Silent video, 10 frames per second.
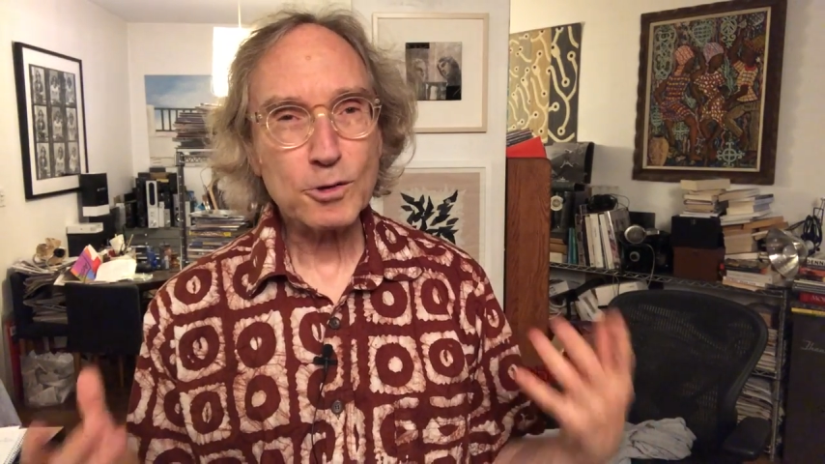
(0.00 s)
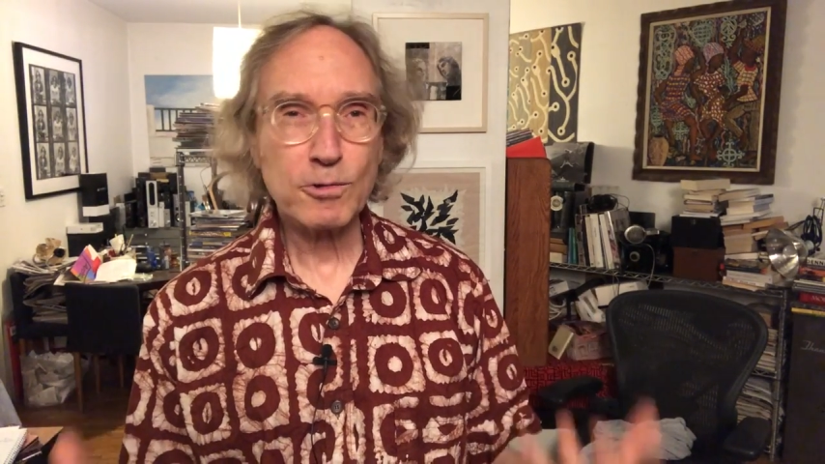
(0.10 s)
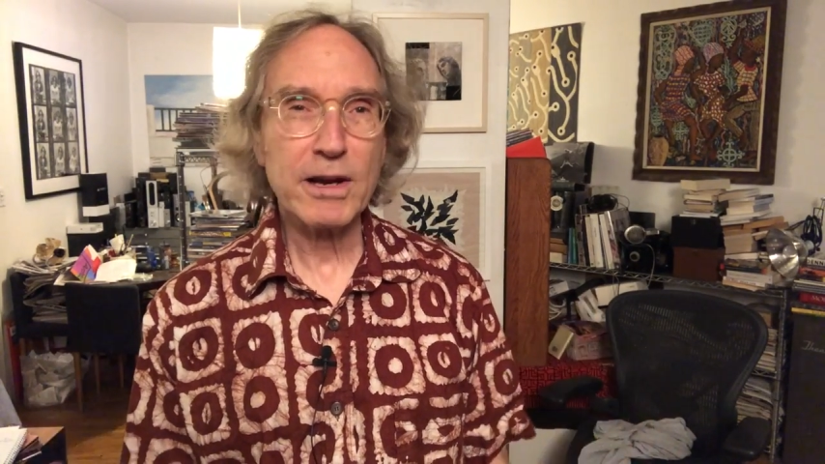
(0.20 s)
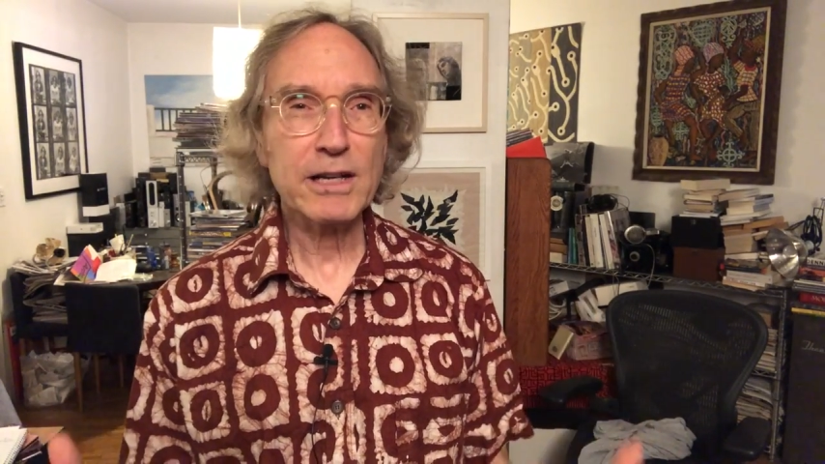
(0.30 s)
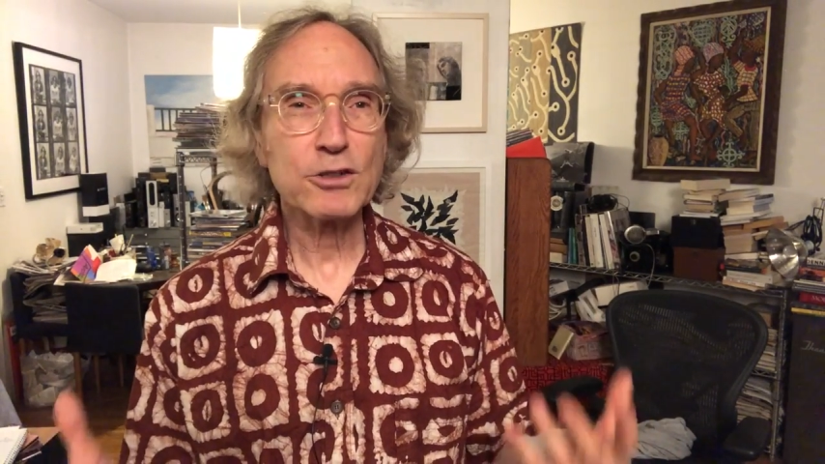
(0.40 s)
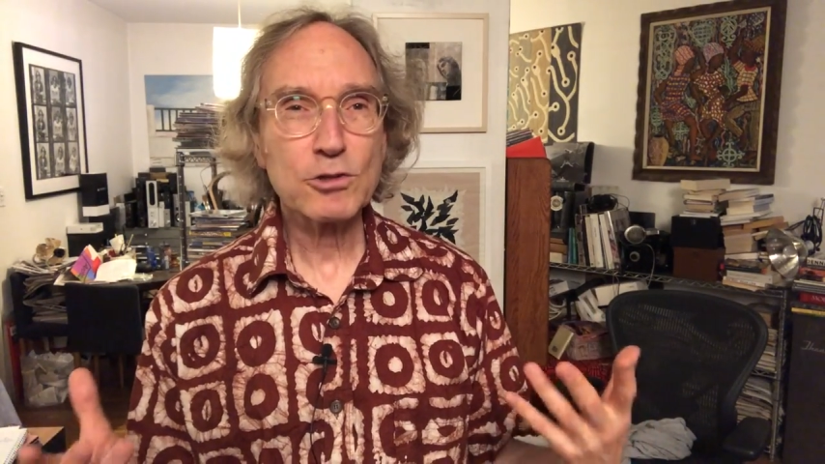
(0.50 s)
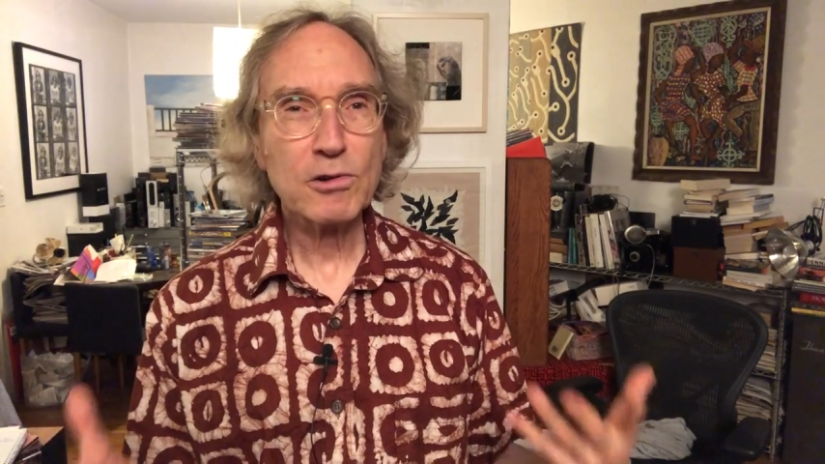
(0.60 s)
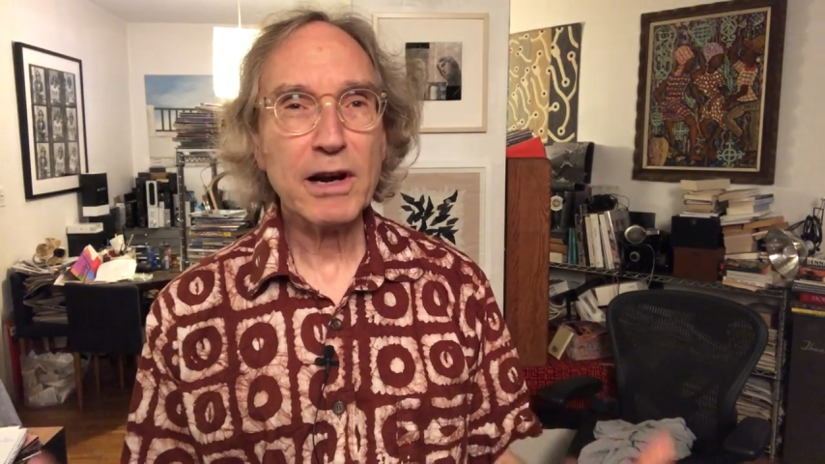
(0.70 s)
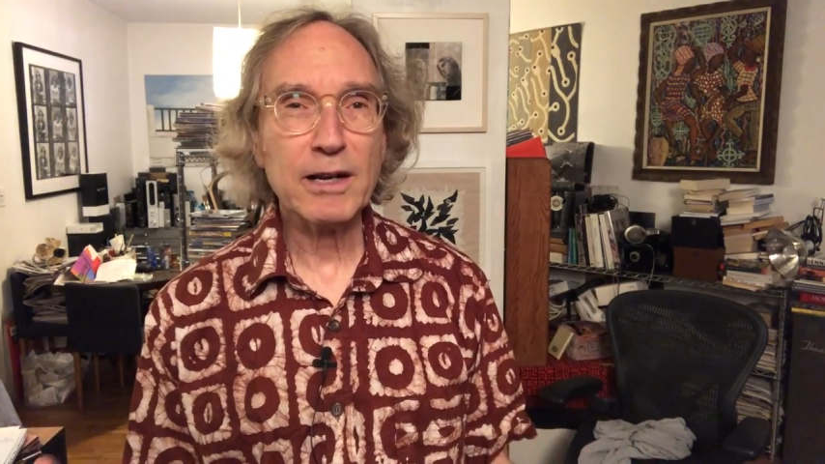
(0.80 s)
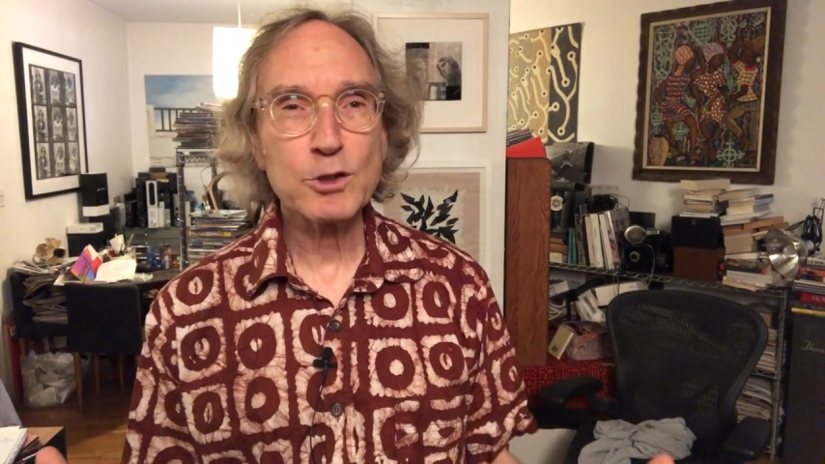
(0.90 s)
great
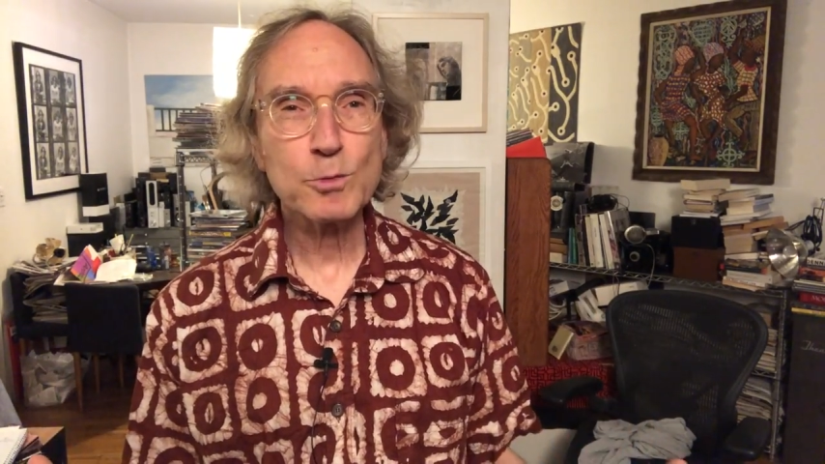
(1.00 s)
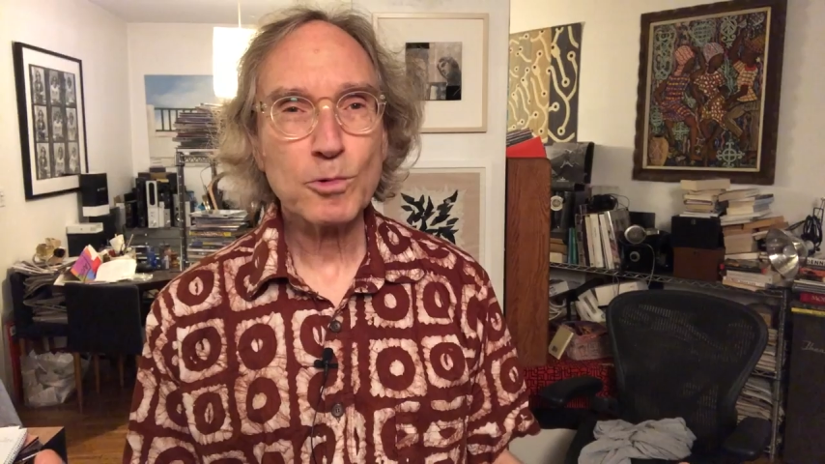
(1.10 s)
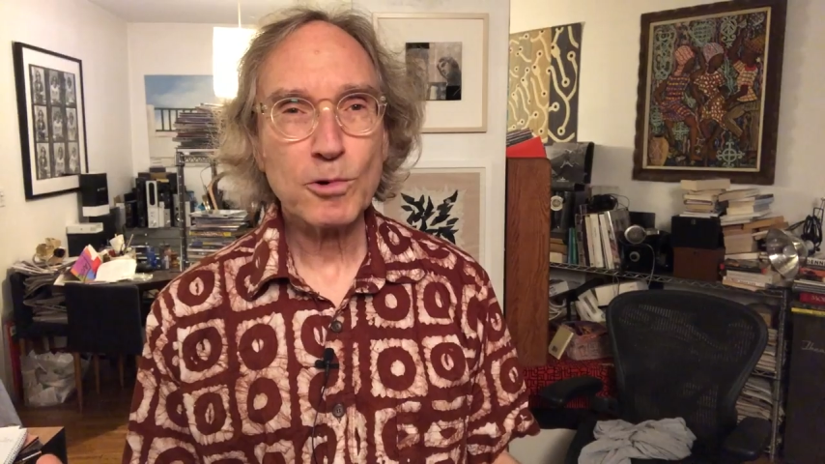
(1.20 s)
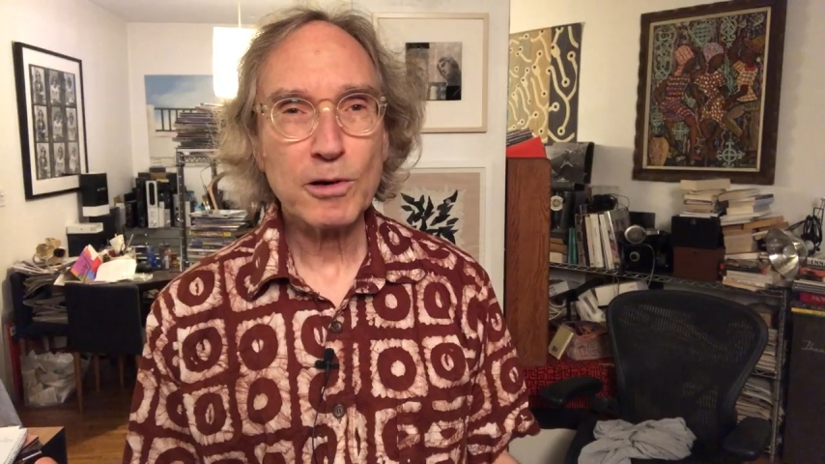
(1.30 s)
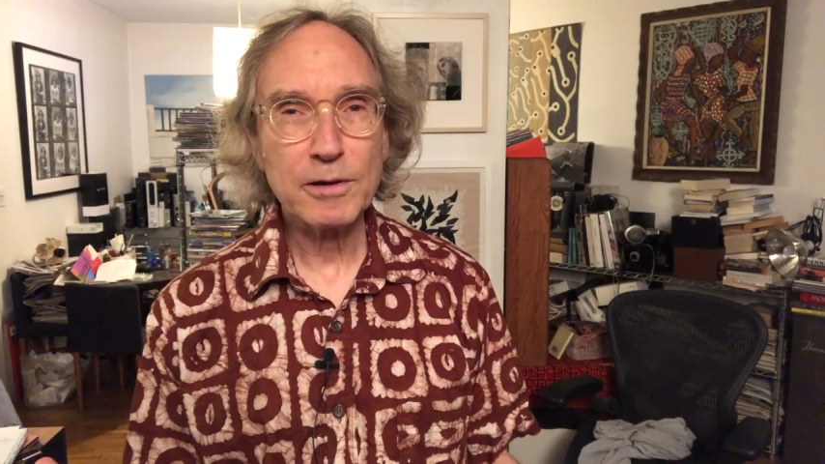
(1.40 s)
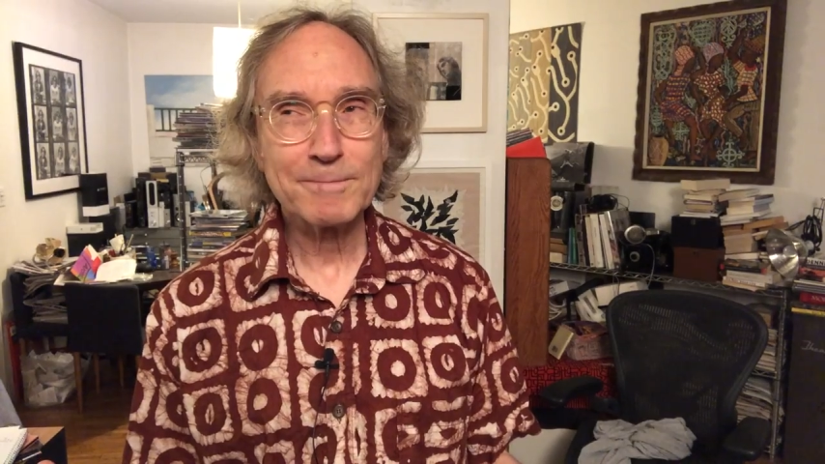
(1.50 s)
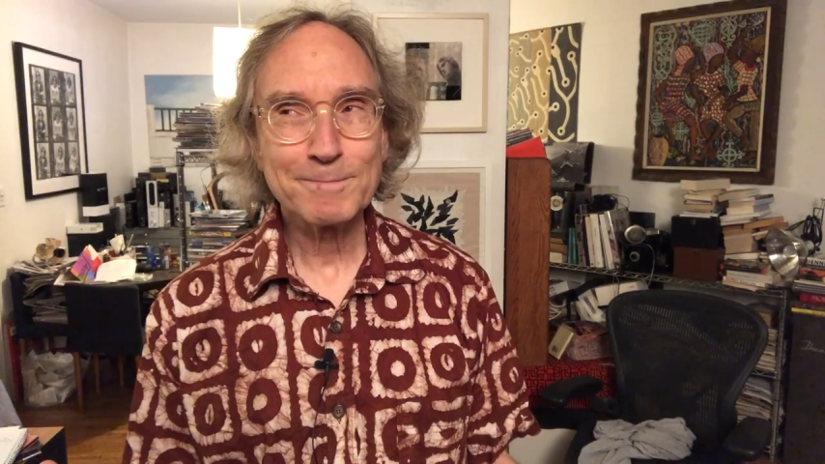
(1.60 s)
transport